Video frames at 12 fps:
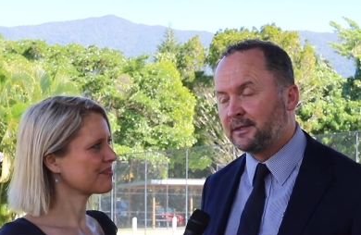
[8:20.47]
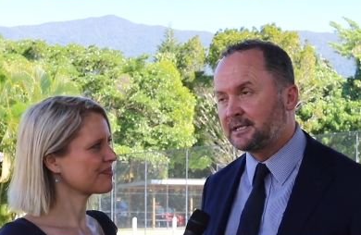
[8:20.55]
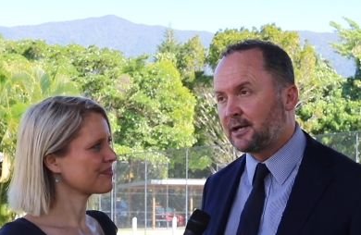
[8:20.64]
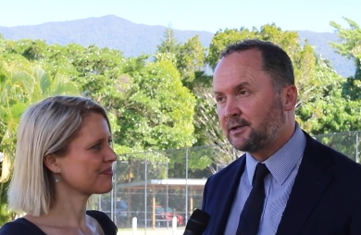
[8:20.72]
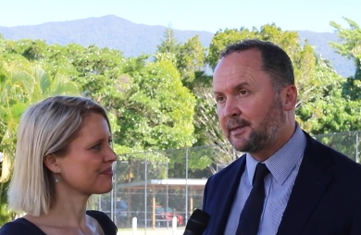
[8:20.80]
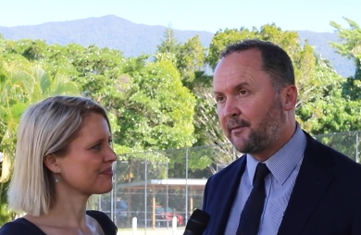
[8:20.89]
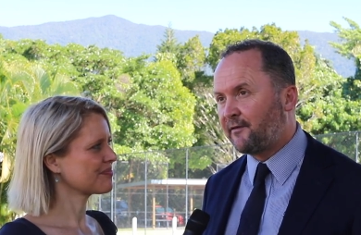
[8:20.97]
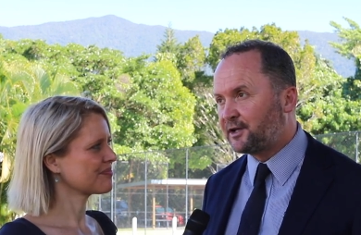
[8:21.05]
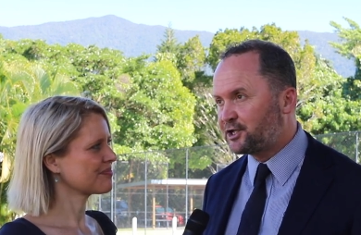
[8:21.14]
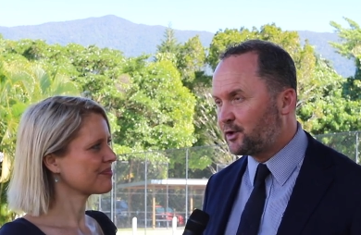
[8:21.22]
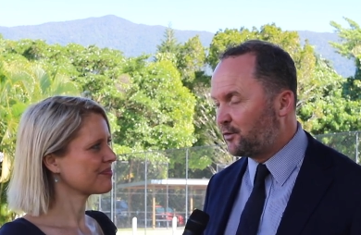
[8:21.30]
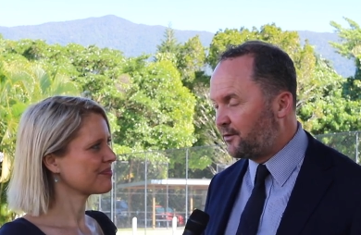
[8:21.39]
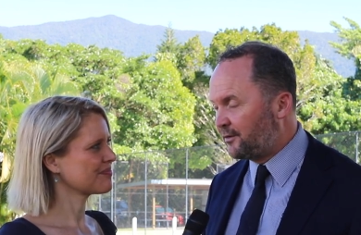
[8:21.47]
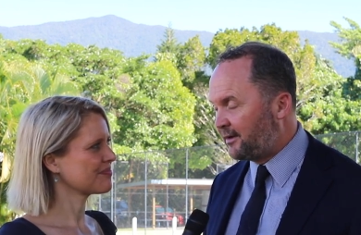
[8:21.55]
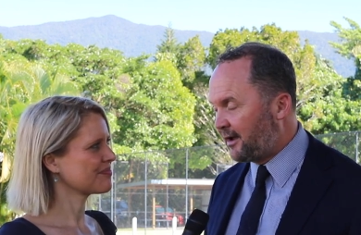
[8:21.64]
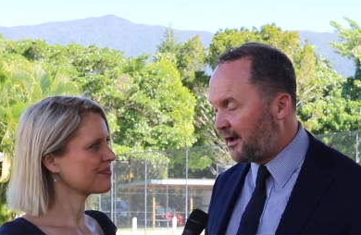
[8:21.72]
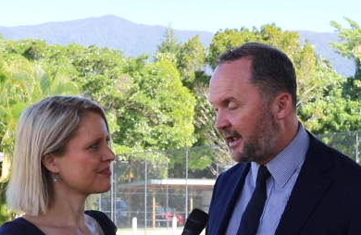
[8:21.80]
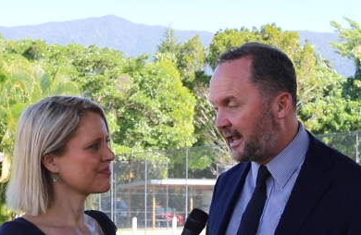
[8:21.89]
Speaker 1: So, some of our
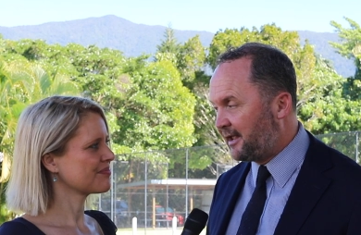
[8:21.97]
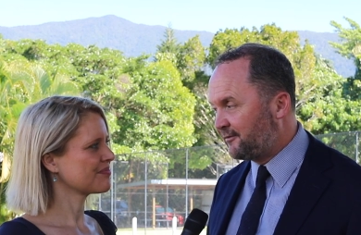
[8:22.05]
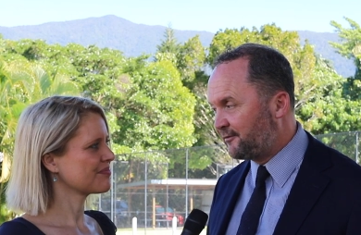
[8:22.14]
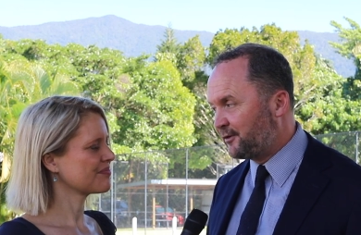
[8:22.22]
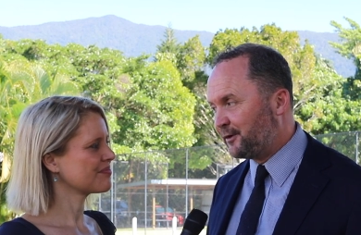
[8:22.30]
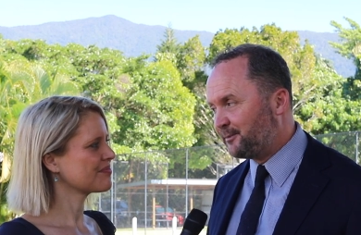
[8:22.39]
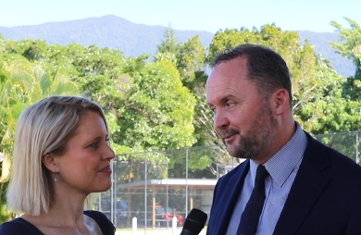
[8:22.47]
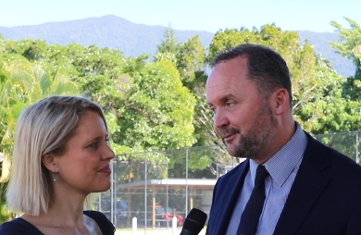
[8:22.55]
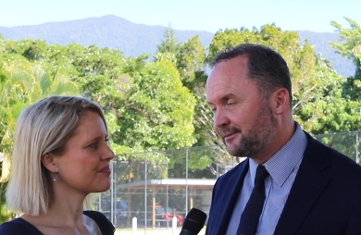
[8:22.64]
children are here for